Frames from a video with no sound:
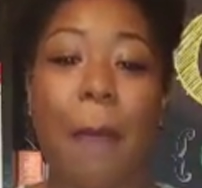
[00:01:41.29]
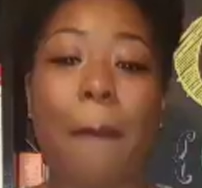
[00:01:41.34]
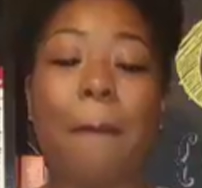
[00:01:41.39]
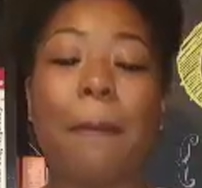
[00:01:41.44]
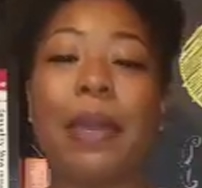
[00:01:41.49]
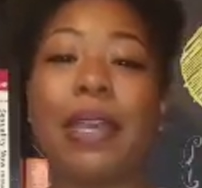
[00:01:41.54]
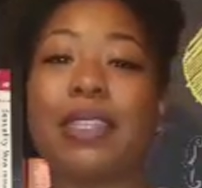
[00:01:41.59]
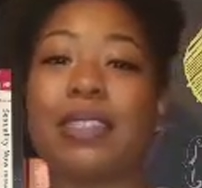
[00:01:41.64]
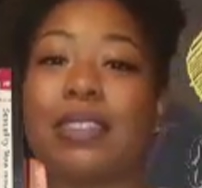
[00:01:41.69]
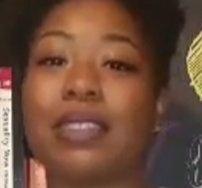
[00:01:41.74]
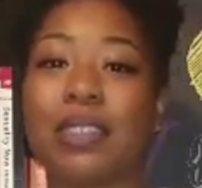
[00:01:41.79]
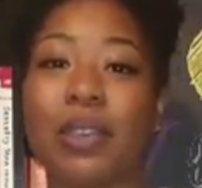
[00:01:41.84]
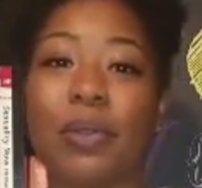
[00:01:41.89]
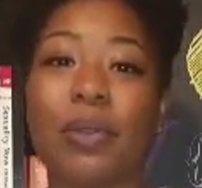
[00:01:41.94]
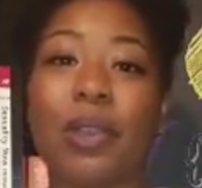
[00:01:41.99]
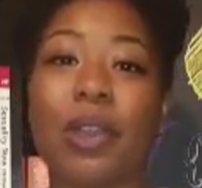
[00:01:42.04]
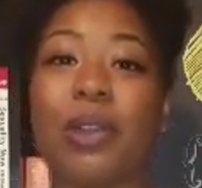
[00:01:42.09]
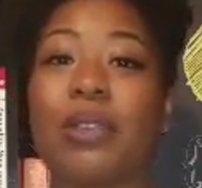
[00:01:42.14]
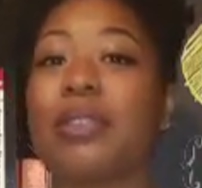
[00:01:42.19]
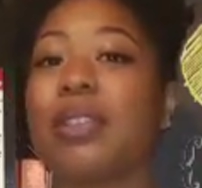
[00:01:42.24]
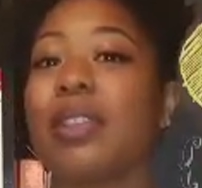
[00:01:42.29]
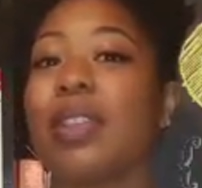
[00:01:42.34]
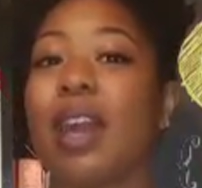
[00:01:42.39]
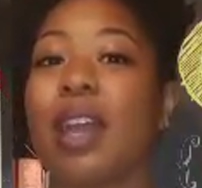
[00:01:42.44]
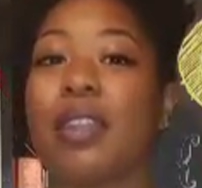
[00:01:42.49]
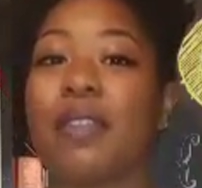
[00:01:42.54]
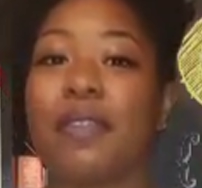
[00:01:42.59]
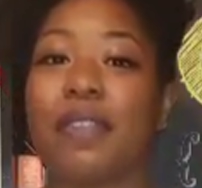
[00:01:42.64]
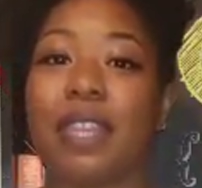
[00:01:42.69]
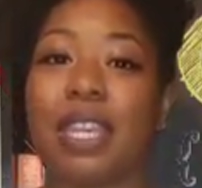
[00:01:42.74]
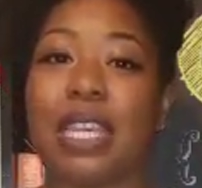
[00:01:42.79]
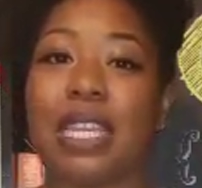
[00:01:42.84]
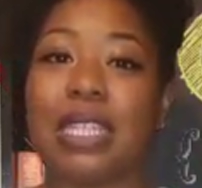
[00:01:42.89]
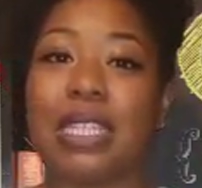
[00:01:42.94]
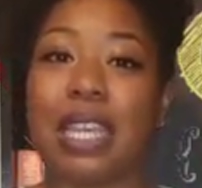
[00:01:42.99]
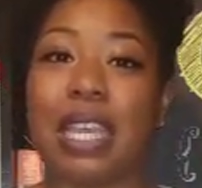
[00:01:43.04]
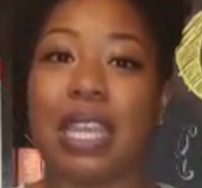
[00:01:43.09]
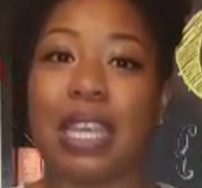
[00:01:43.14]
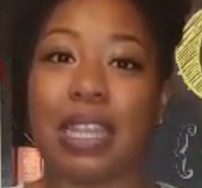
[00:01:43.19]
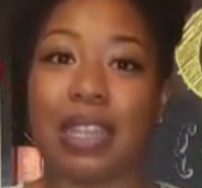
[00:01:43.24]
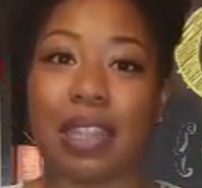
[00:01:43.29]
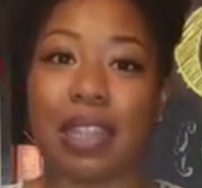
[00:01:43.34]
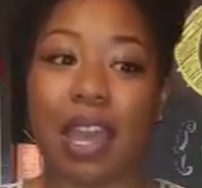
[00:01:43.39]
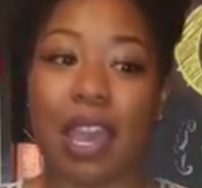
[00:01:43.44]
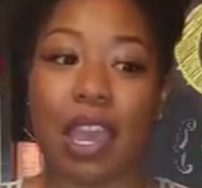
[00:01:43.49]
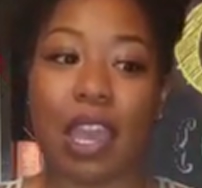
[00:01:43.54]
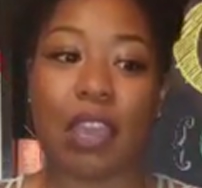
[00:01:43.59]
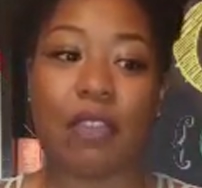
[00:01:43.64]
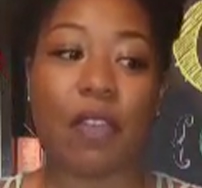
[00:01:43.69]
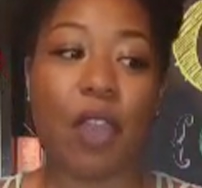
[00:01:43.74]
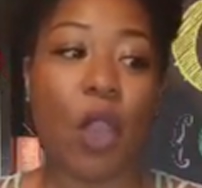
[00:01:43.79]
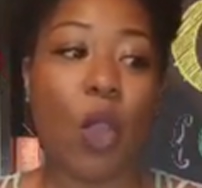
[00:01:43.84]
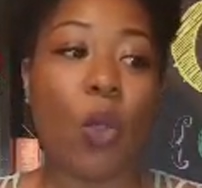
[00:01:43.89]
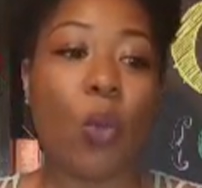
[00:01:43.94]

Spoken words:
But so goes a lot of things in life.